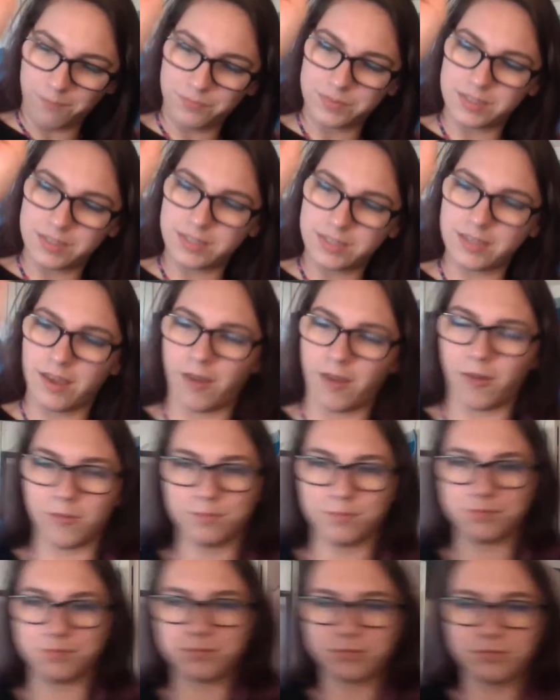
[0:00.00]
So
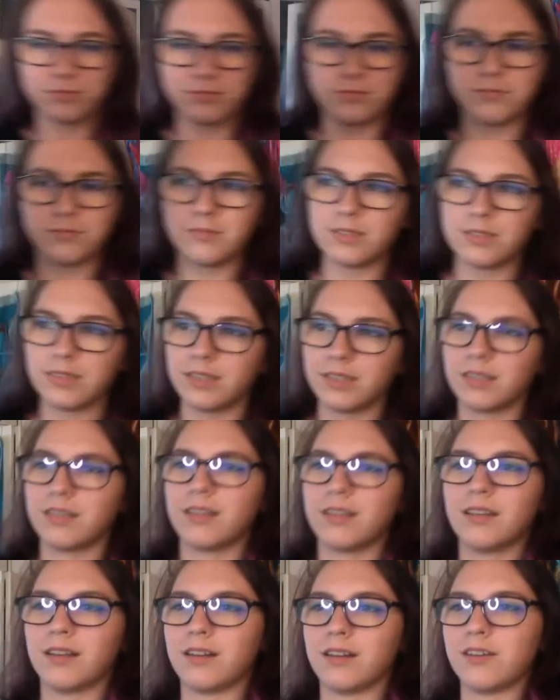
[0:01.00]

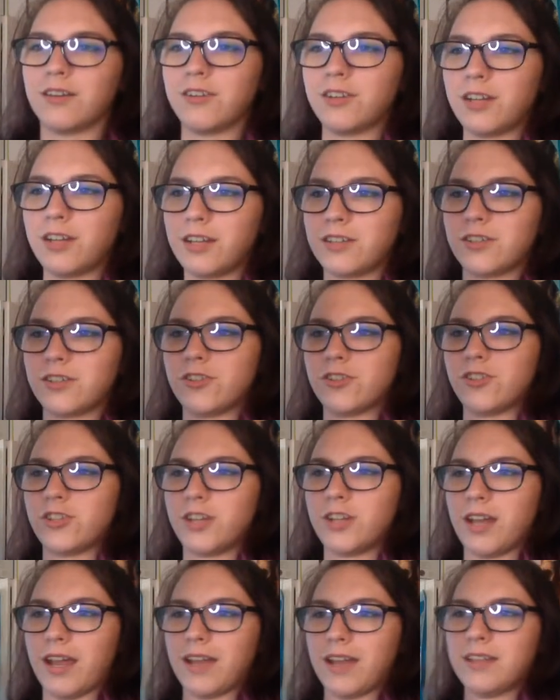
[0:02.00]
that is
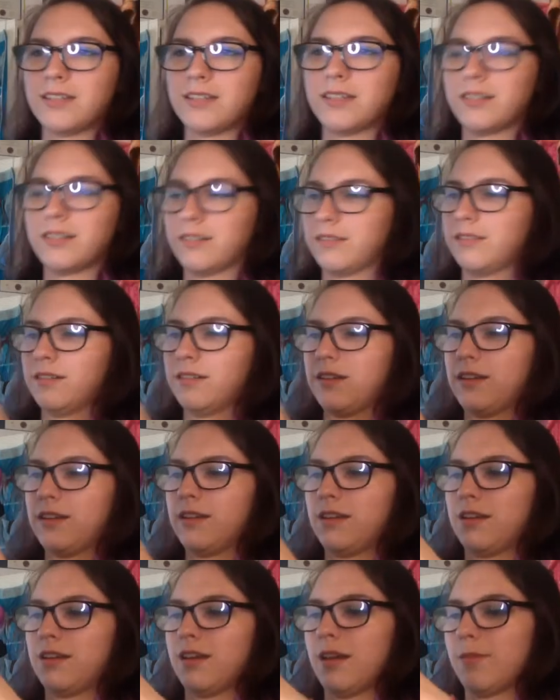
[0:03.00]
that.
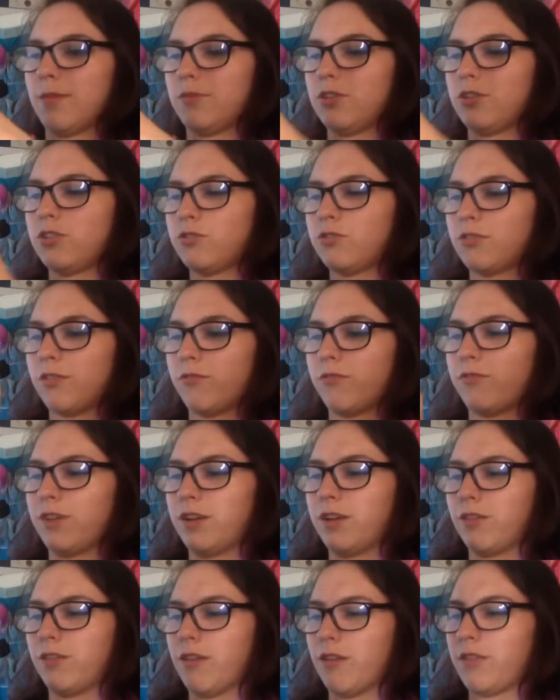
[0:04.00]
I'm just trying to
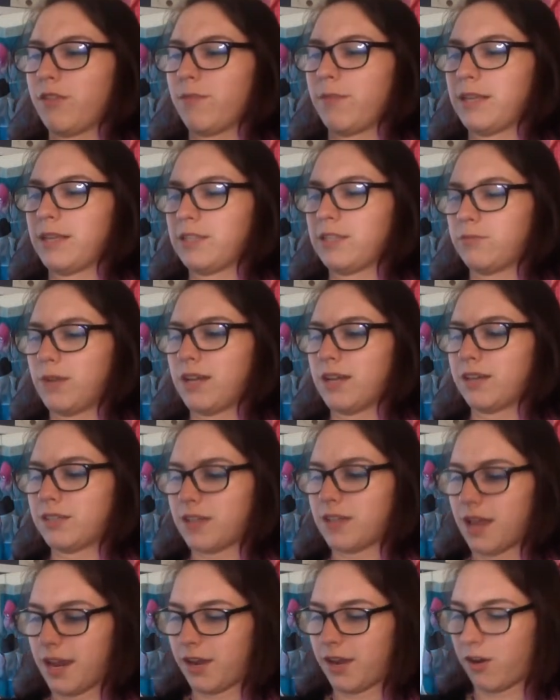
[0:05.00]
figure out the best way to
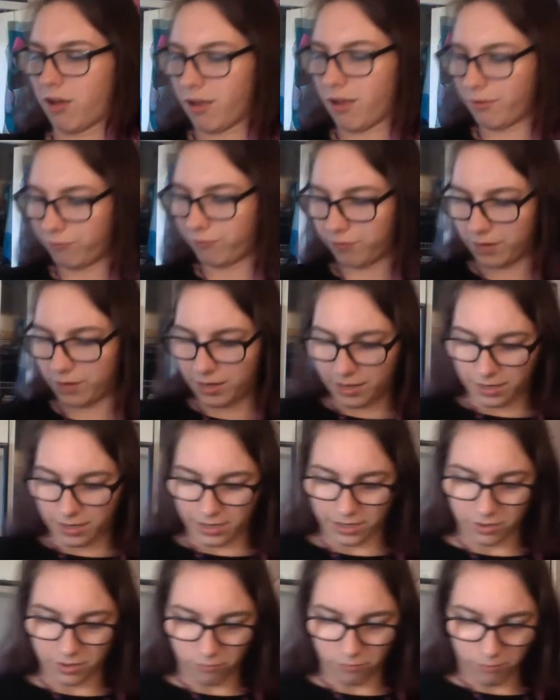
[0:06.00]
tie it off
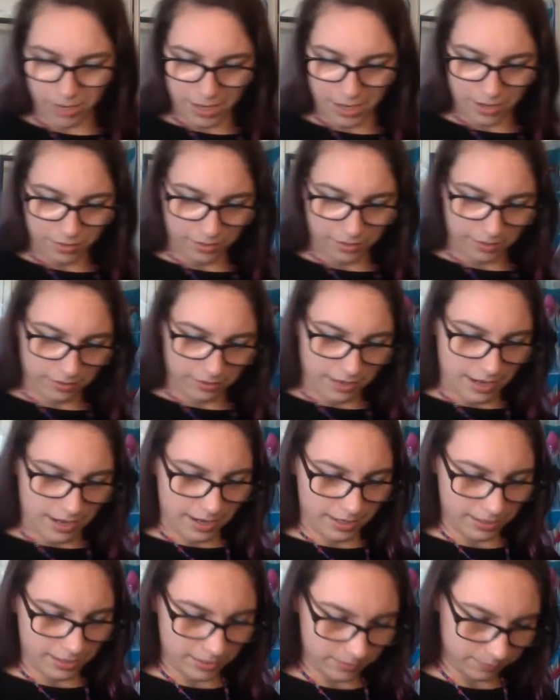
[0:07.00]
in a way that,
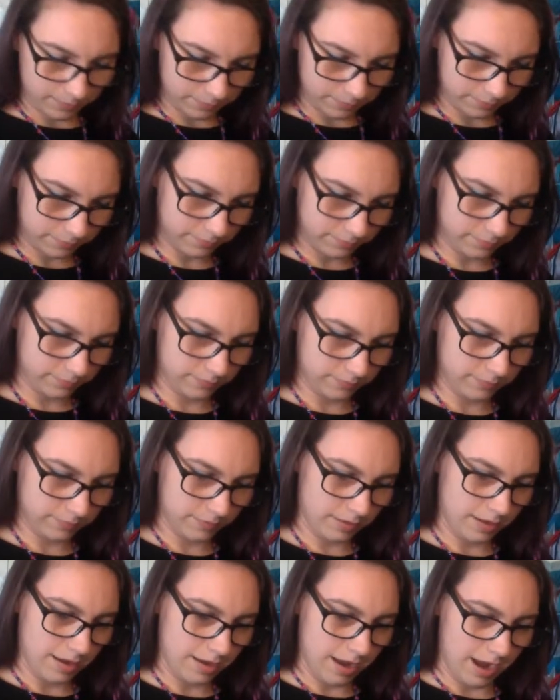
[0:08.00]
like,
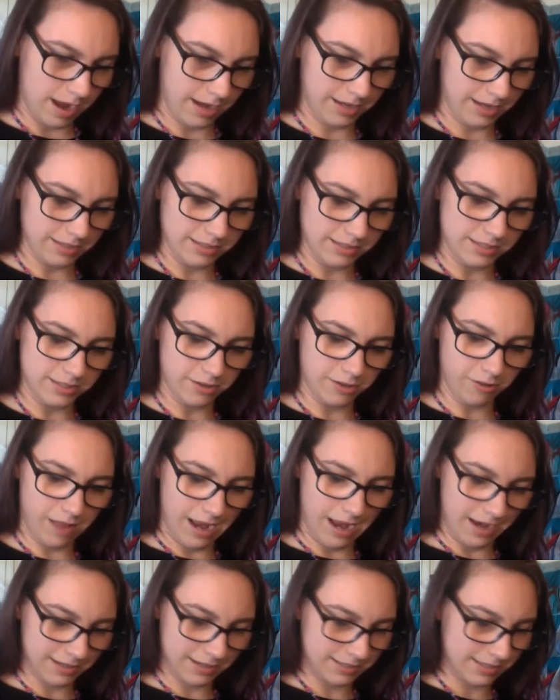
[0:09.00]
I can still
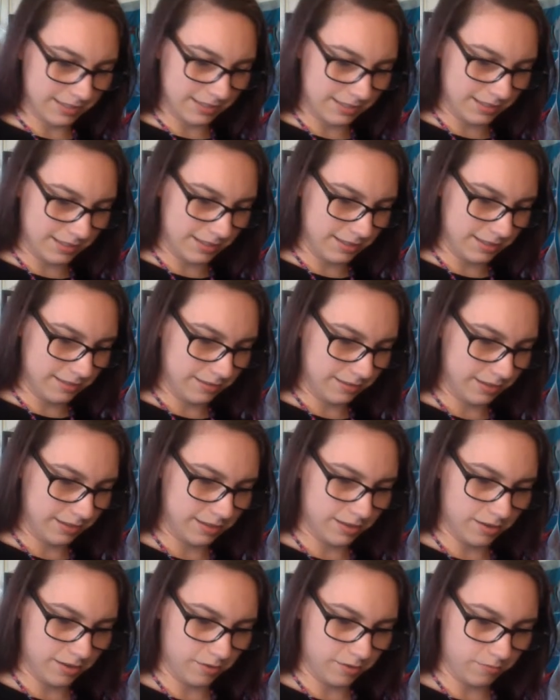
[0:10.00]
access it, you
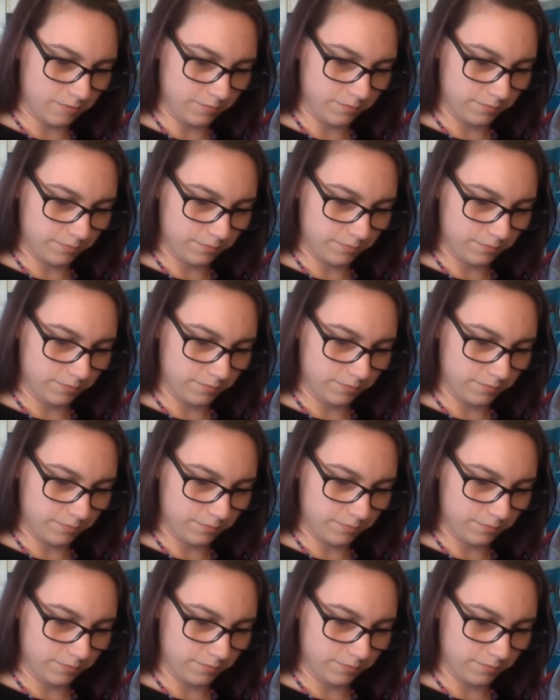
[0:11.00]
know?